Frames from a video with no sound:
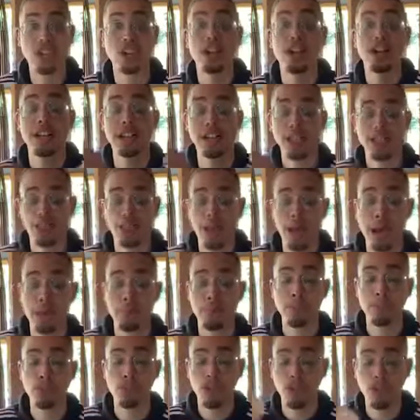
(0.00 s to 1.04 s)
you're gonna get the
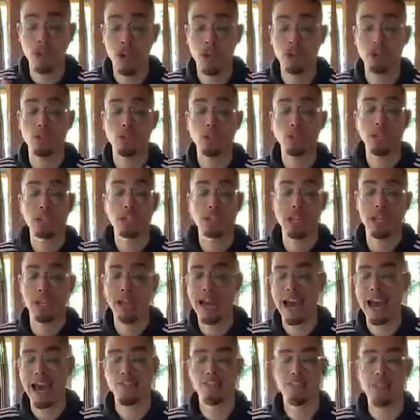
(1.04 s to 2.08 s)
product, but you can also resell
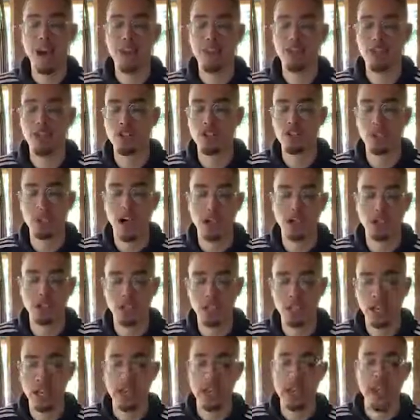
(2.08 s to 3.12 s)
it at five hundred
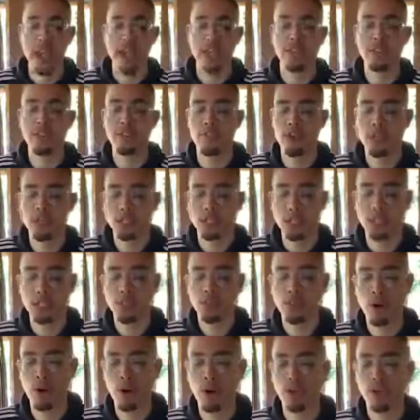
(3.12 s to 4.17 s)
dollars. And the
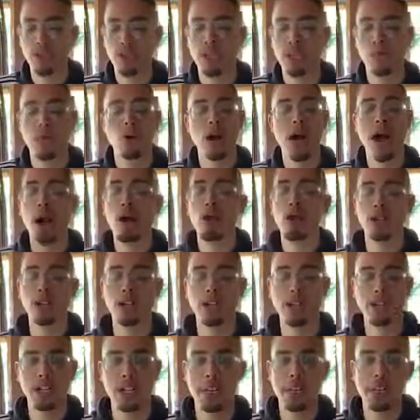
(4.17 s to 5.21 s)
Vertex Pro, I
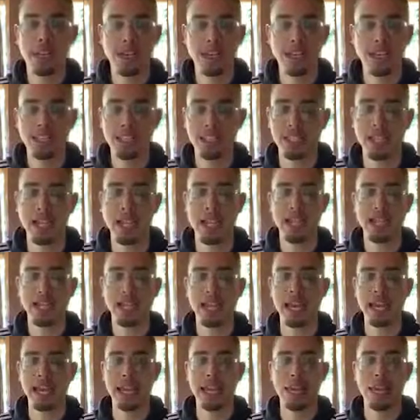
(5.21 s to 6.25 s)
would compare that to like
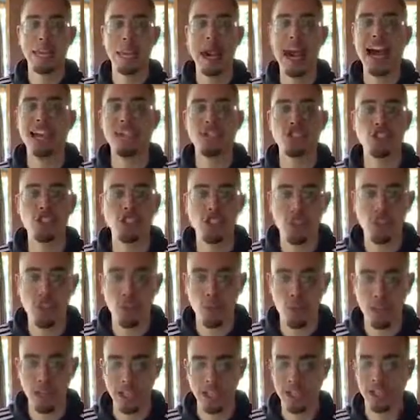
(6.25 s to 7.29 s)
a master's
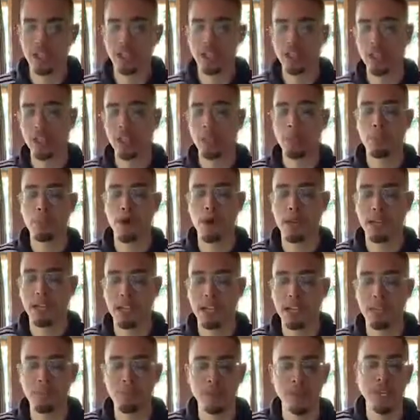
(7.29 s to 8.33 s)
degree in affiliate
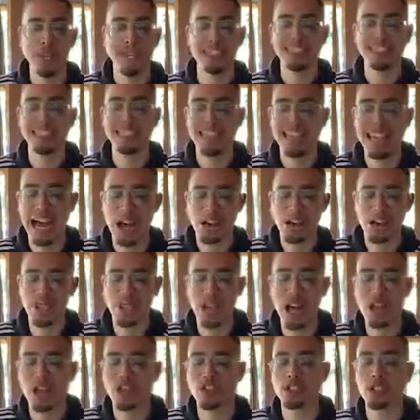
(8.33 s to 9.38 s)
marketing. It's one thousand
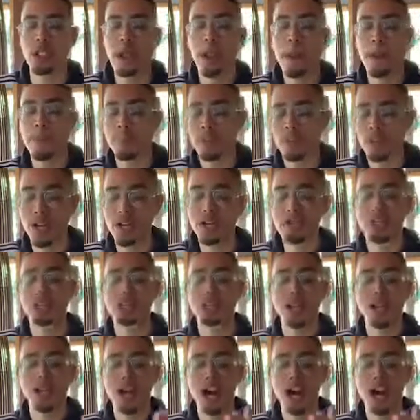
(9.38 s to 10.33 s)
dollars plus a